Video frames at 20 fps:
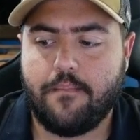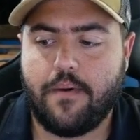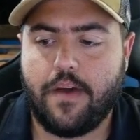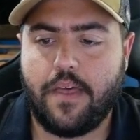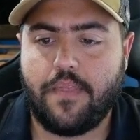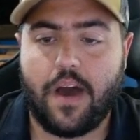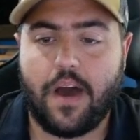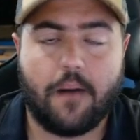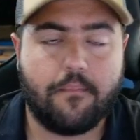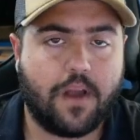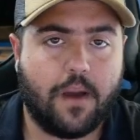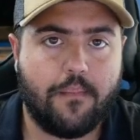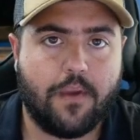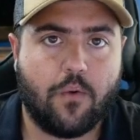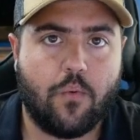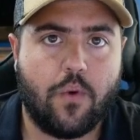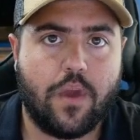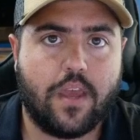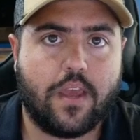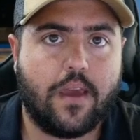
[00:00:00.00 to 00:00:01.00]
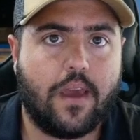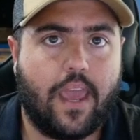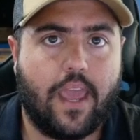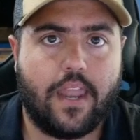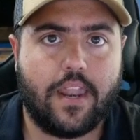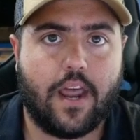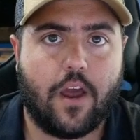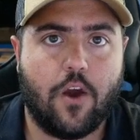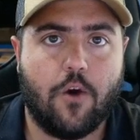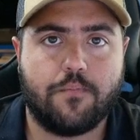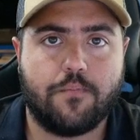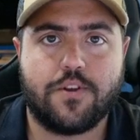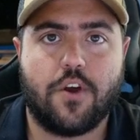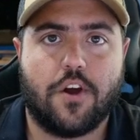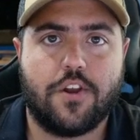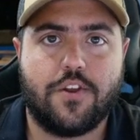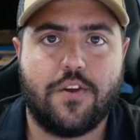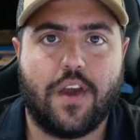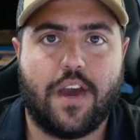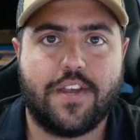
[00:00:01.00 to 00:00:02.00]
in the upcoming week, and I hope to
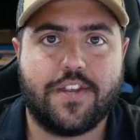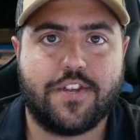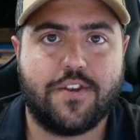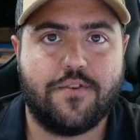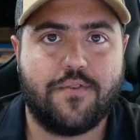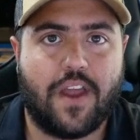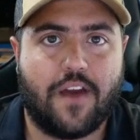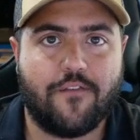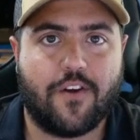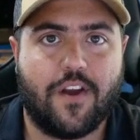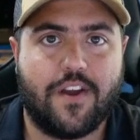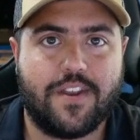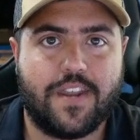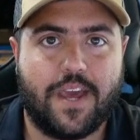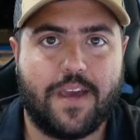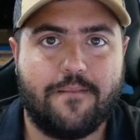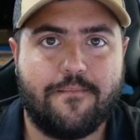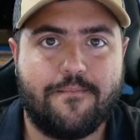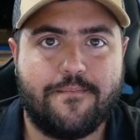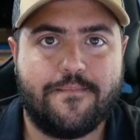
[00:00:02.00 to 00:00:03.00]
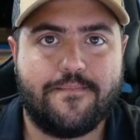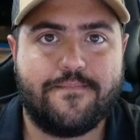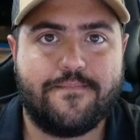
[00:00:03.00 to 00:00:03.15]
talk to you guys soon. Have a great day.